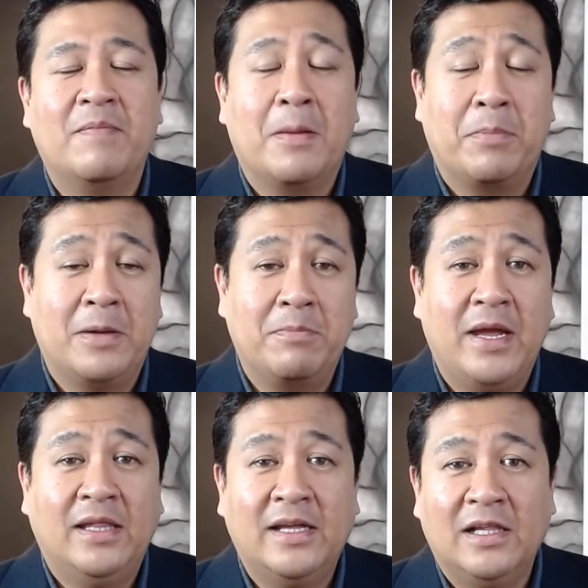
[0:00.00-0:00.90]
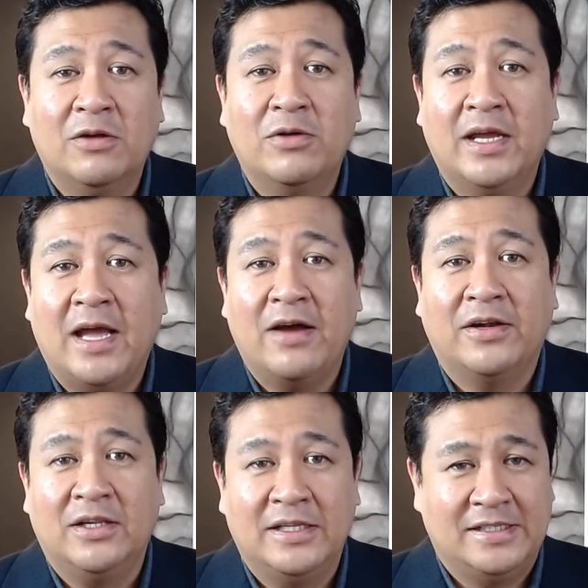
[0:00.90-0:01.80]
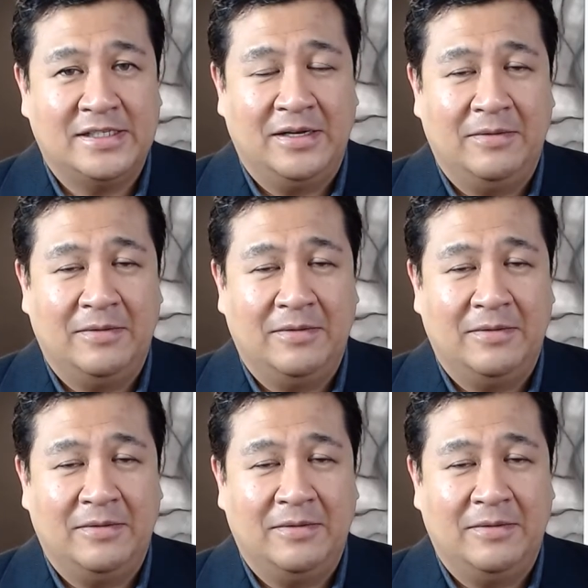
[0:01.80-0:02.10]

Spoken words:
but mainly learning how to listen.